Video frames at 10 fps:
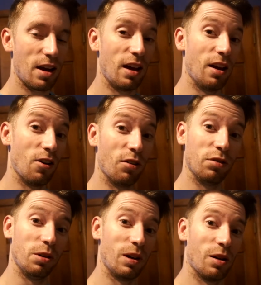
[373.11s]
and
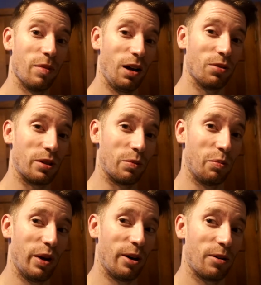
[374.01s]
hopefully we come back with
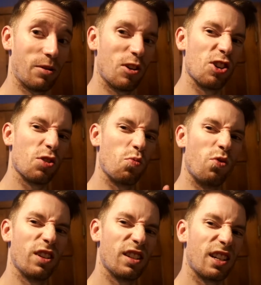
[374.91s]
something better. Just
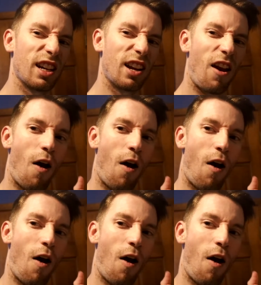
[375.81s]
1 second.